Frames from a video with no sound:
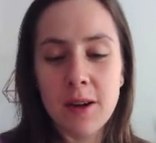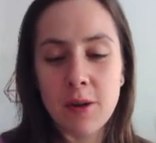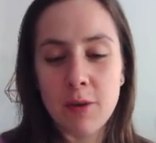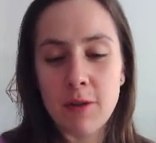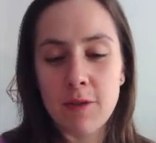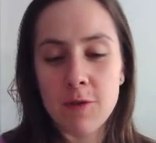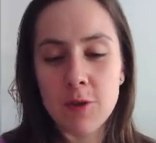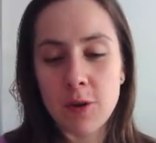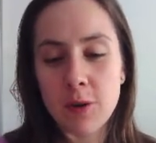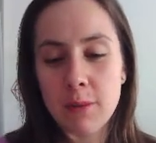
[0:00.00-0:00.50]

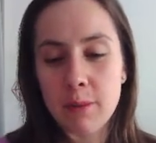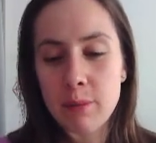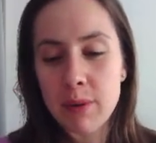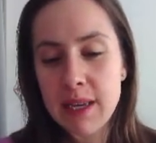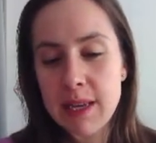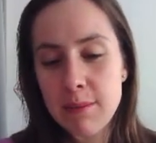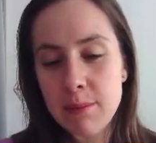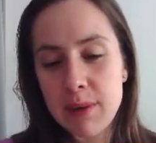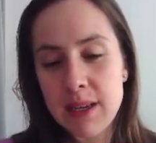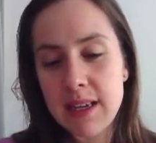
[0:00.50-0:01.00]
We've got
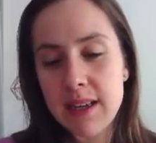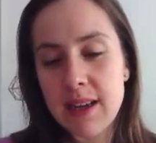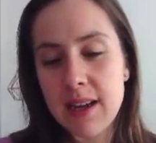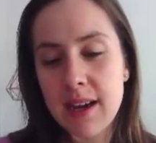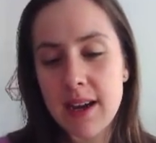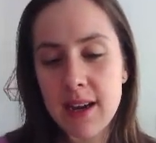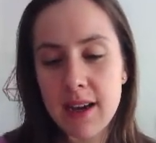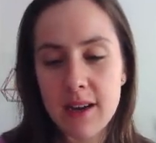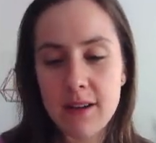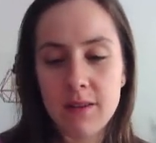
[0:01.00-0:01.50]

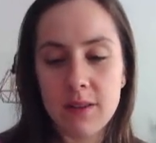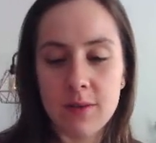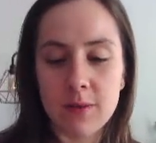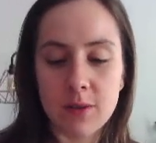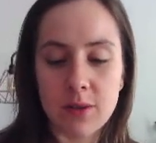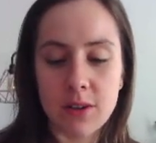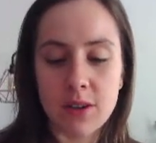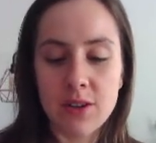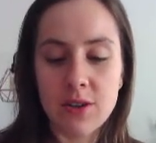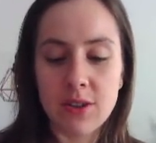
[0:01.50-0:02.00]
PPS for
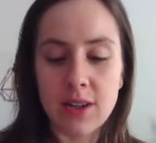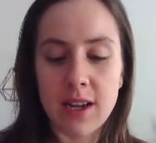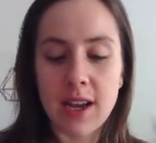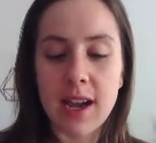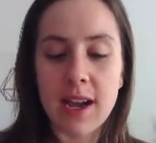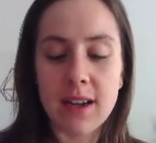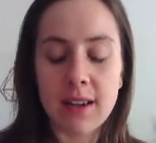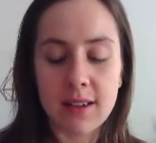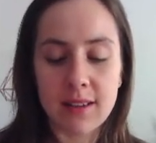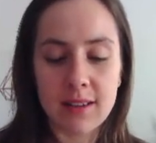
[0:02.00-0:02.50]
country
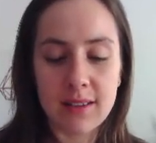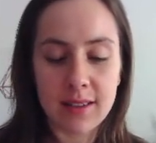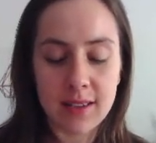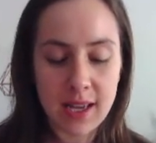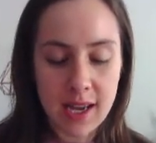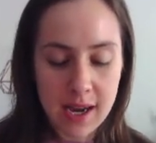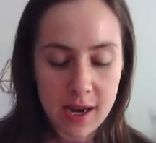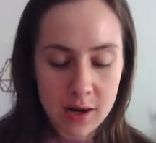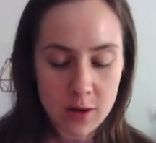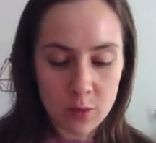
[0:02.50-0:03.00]
X
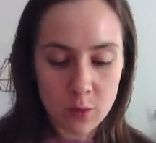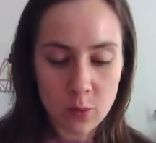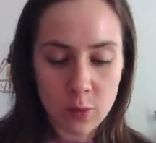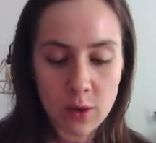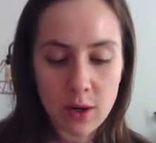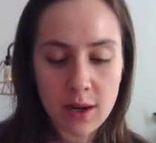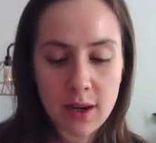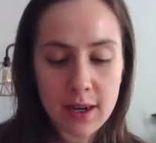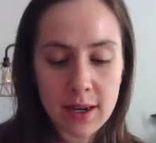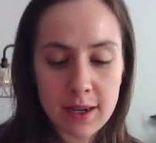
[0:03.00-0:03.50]
and
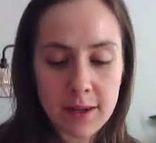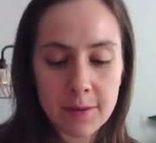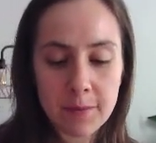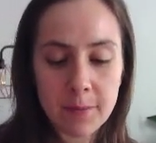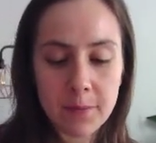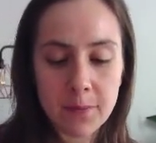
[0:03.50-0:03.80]
Y.